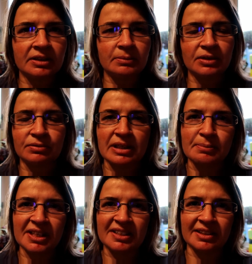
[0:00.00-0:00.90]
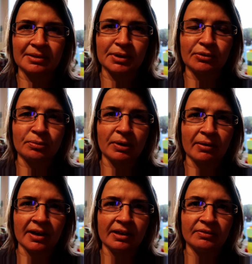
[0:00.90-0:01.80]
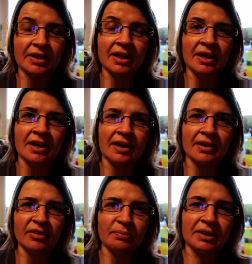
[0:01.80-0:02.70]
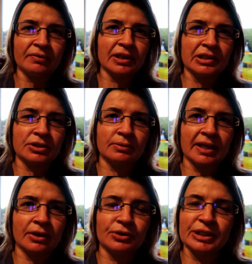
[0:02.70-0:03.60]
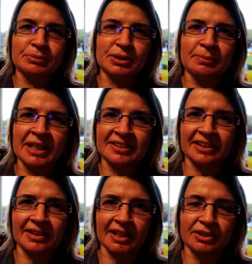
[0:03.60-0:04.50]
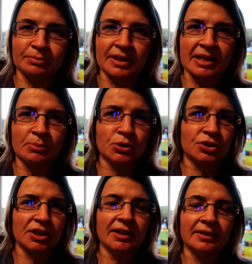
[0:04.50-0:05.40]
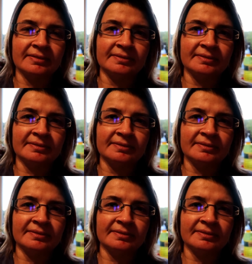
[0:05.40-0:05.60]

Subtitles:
It's about 20 minutes down the road from where I live, and I've been invited to a Christmas Masterclass with their butcher.